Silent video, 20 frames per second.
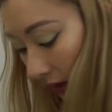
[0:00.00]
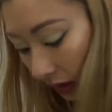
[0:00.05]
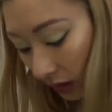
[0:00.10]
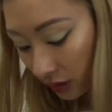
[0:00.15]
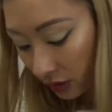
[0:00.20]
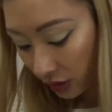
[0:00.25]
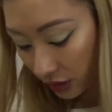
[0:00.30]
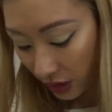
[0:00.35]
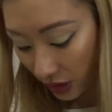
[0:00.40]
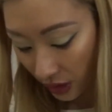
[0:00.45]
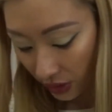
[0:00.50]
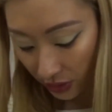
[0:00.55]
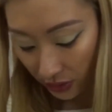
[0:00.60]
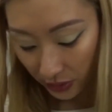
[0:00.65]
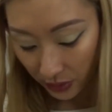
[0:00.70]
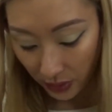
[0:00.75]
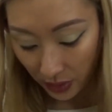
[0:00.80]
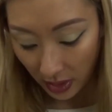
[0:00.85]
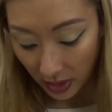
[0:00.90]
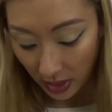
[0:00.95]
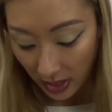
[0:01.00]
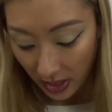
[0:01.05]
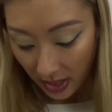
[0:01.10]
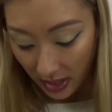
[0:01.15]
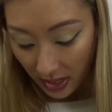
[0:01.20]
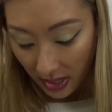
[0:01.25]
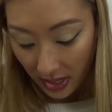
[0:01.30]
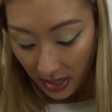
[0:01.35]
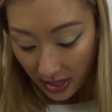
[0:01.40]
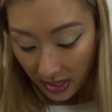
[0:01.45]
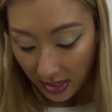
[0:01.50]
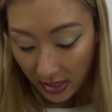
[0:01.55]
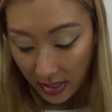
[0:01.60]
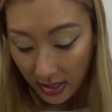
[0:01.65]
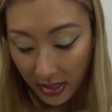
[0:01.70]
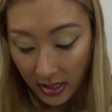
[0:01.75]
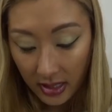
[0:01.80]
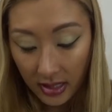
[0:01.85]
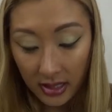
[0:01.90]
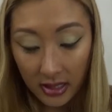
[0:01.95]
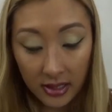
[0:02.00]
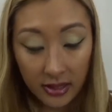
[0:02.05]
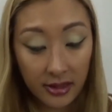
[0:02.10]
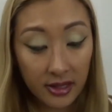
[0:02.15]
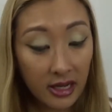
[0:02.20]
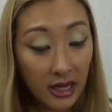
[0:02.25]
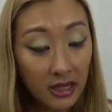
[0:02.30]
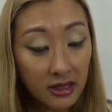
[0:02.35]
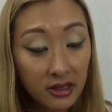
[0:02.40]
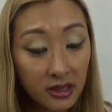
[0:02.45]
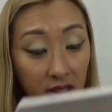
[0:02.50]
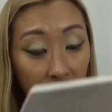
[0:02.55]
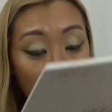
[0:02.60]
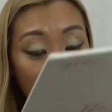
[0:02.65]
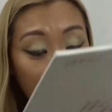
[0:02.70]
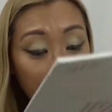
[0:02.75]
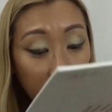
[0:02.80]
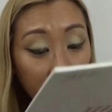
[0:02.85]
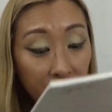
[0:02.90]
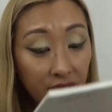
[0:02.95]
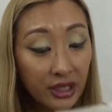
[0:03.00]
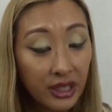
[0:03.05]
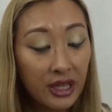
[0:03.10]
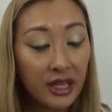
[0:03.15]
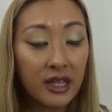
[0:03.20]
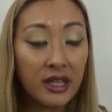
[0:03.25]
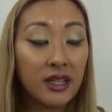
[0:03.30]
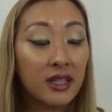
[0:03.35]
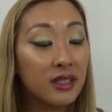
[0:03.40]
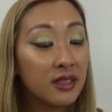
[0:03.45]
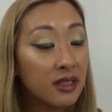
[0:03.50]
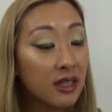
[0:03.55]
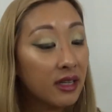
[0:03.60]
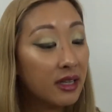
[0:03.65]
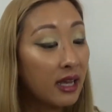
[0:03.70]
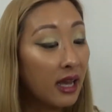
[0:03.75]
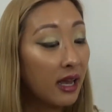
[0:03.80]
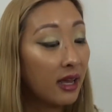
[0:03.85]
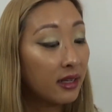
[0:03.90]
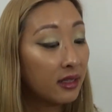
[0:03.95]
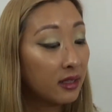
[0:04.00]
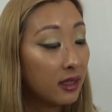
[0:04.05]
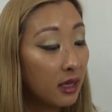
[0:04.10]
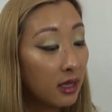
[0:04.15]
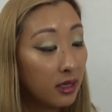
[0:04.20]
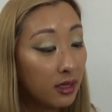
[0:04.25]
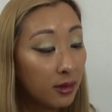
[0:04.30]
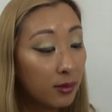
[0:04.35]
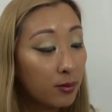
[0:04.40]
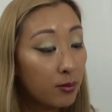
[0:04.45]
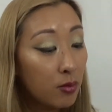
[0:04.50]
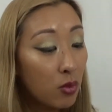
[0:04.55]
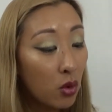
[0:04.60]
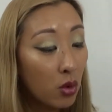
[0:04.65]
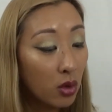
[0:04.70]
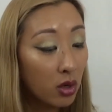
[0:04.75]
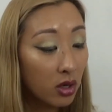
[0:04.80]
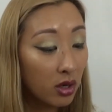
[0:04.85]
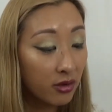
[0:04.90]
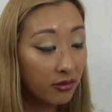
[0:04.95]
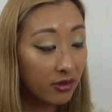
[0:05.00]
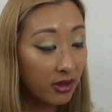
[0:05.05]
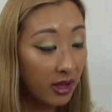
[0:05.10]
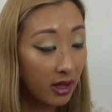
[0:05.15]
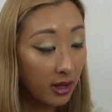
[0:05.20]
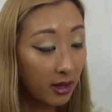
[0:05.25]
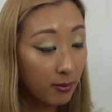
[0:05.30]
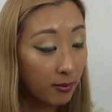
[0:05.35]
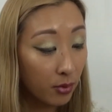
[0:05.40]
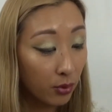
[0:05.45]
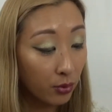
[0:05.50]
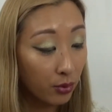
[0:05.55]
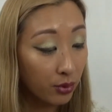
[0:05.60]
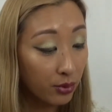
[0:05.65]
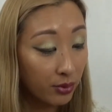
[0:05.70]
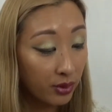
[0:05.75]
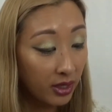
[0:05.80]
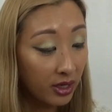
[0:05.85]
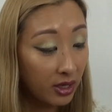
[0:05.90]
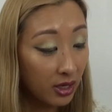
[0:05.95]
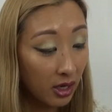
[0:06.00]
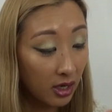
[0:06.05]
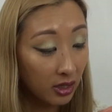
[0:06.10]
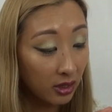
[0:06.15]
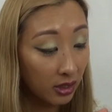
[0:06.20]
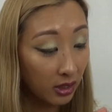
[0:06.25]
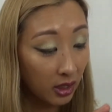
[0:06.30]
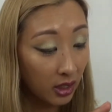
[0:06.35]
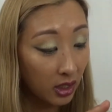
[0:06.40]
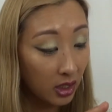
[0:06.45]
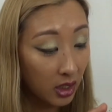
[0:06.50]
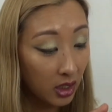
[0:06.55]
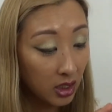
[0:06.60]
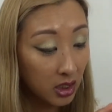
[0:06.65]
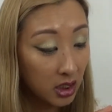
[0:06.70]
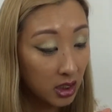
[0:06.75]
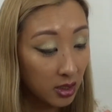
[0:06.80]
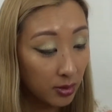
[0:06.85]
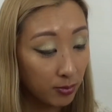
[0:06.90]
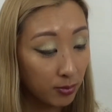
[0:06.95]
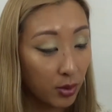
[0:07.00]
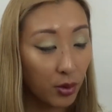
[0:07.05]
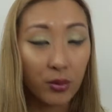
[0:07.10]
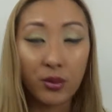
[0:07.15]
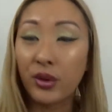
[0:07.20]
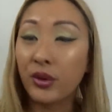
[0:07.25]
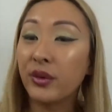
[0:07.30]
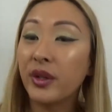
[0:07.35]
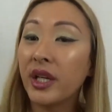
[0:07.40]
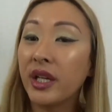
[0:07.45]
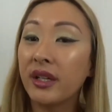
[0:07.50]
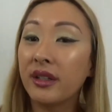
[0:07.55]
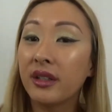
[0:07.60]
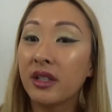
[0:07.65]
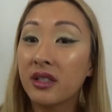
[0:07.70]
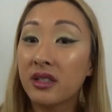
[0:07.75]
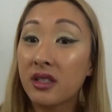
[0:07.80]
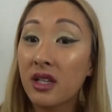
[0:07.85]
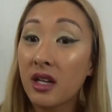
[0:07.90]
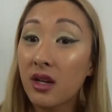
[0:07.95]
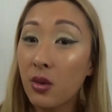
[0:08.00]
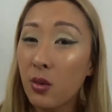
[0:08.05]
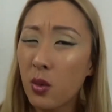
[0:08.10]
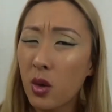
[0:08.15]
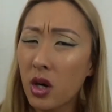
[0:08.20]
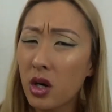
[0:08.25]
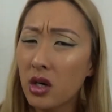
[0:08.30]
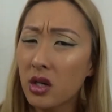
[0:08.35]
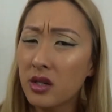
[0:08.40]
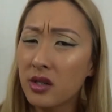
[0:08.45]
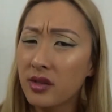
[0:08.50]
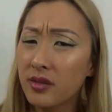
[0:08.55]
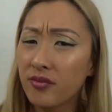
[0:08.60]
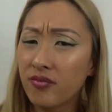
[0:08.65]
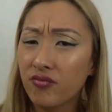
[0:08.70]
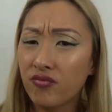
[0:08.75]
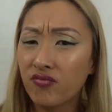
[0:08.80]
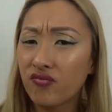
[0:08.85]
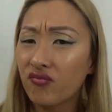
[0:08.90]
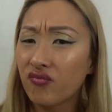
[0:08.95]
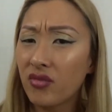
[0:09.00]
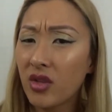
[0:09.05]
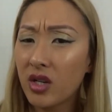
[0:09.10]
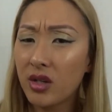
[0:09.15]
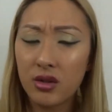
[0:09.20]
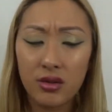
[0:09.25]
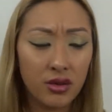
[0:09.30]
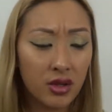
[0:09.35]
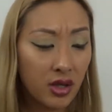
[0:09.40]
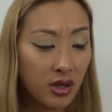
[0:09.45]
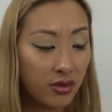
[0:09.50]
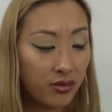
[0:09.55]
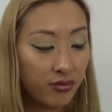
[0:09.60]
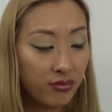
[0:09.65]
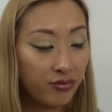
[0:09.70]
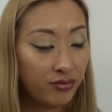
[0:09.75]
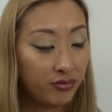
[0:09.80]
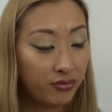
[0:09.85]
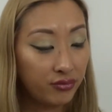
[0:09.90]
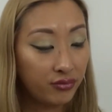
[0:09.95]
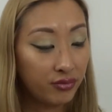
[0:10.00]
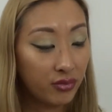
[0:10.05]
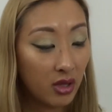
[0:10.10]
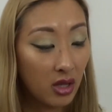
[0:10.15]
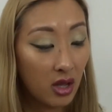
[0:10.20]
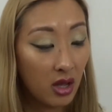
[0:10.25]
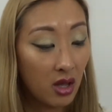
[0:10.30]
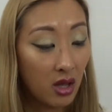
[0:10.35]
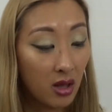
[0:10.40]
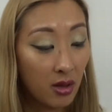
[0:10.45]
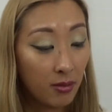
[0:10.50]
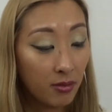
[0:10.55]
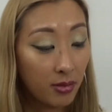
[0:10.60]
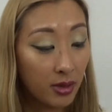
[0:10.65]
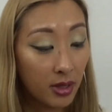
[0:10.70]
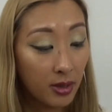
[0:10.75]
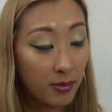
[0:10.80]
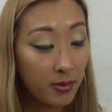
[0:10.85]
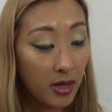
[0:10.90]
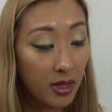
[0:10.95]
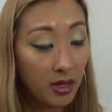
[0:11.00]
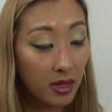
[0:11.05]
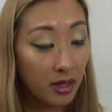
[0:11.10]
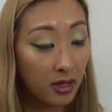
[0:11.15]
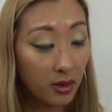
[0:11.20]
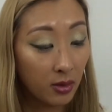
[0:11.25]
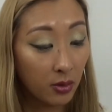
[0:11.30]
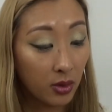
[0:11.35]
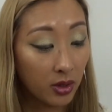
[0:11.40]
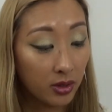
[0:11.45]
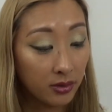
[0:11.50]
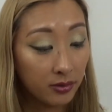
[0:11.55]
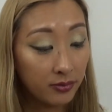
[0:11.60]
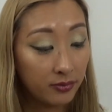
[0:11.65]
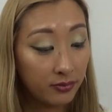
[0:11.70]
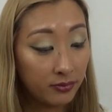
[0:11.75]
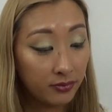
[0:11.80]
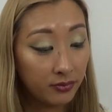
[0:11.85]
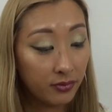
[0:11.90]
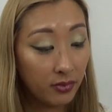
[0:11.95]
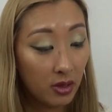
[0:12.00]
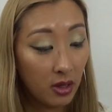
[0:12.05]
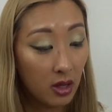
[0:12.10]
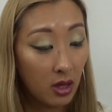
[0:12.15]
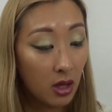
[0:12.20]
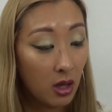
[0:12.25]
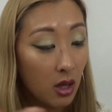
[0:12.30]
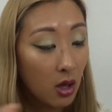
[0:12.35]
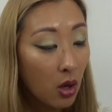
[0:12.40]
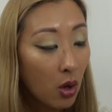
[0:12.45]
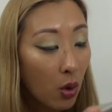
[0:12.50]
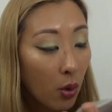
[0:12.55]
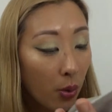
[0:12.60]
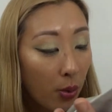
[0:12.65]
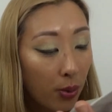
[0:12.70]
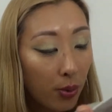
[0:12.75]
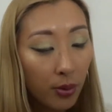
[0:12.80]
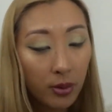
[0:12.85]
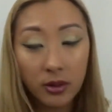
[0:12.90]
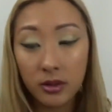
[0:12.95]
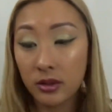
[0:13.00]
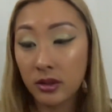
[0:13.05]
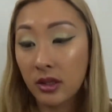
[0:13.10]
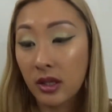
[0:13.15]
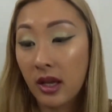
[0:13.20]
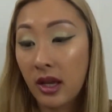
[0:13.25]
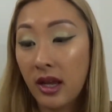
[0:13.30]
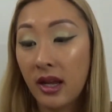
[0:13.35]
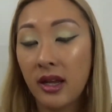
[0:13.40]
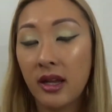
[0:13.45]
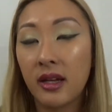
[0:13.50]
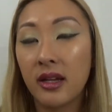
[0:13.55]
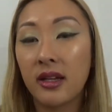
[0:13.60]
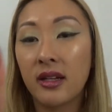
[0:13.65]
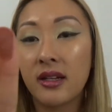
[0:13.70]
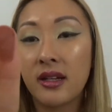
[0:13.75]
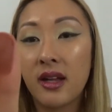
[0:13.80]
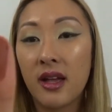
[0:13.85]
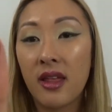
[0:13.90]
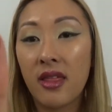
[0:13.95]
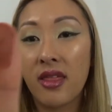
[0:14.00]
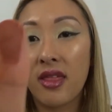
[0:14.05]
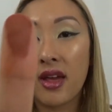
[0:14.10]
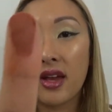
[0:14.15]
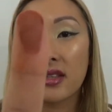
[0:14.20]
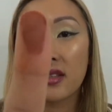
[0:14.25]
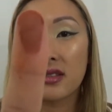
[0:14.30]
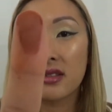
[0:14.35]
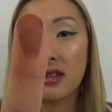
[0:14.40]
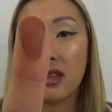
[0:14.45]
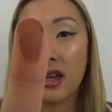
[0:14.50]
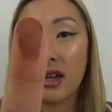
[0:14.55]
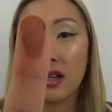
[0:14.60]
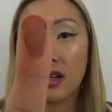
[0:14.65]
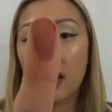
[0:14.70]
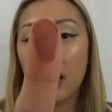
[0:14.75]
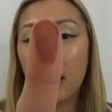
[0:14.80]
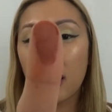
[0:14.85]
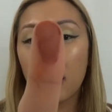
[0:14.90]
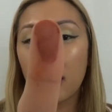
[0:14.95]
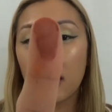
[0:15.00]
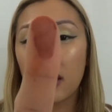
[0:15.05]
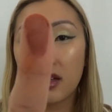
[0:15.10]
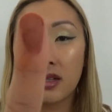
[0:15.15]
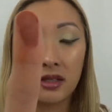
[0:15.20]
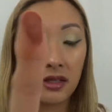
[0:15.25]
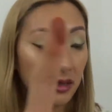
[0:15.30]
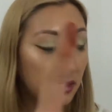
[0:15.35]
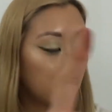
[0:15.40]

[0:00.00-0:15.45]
So the next color is, again, more of a maroony color. Maroony, is that a word? I don't know, but I'm making it one. And that's that color.